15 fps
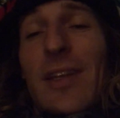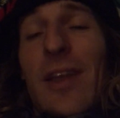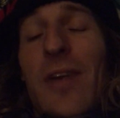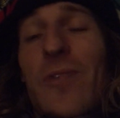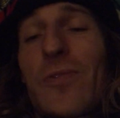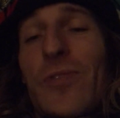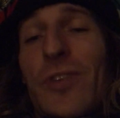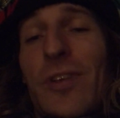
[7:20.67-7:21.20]

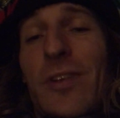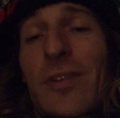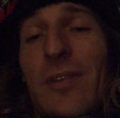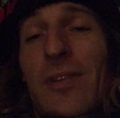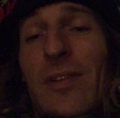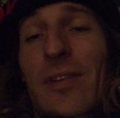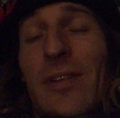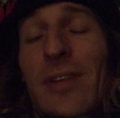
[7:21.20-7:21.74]
Yahusha.
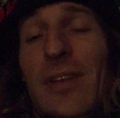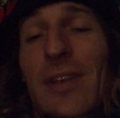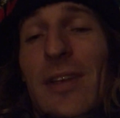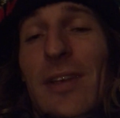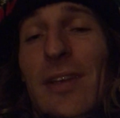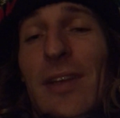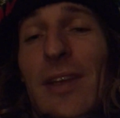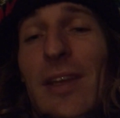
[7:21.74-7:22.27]

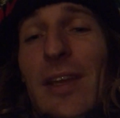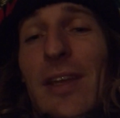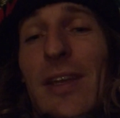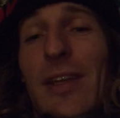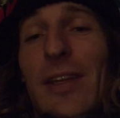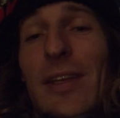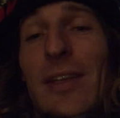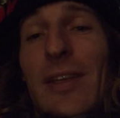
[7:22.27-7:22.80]

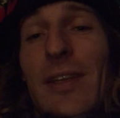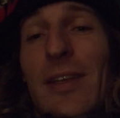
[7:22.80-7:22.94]
And